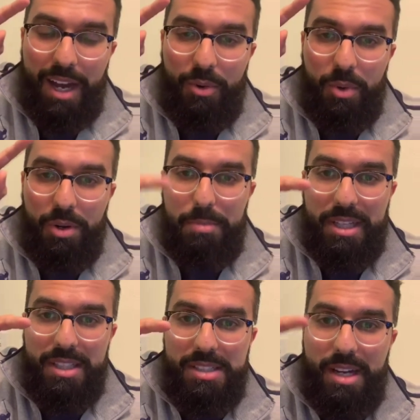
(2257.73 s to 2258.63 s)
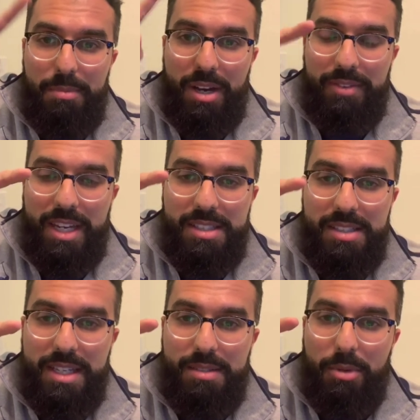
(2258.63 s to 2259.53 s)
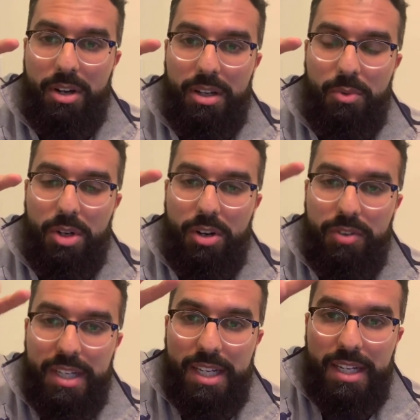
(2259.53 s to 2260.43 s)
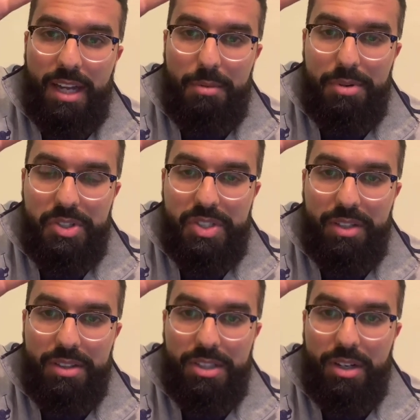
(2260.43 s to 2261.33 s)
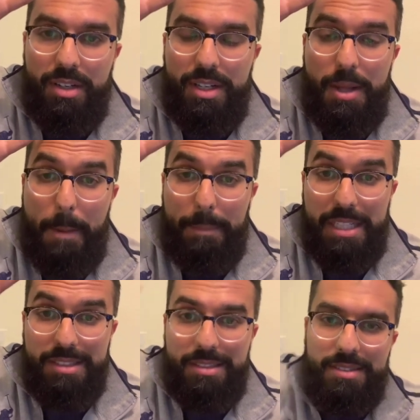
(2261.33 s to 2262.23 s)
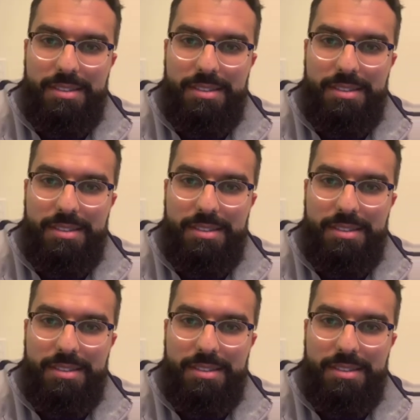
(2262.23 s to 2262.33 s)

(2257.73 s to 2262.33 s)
We'll pick this up. I'll have case of the day tomorrow and we'll go over it again. I appreciate y'all. Peace.